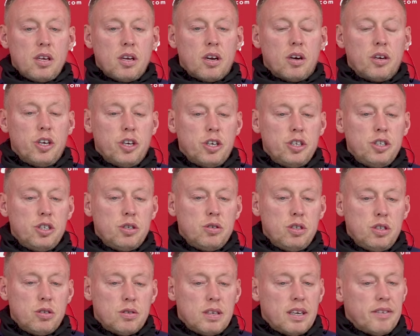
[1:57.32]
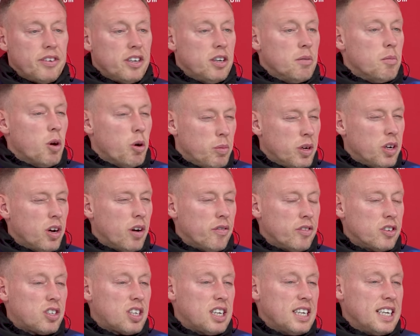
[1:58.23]
you know, you, you, you live in the moment,
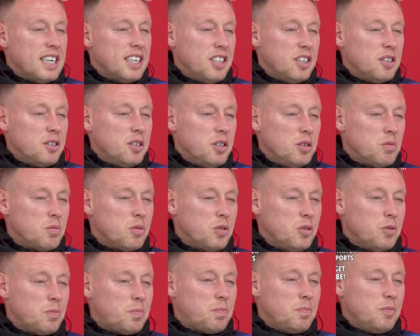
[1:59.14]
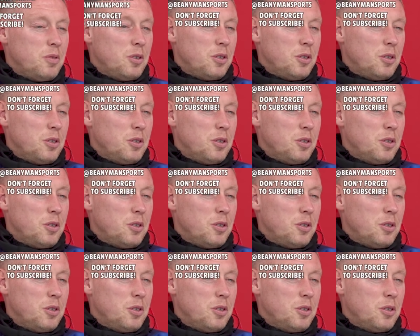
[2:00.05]
obviously, and you you you,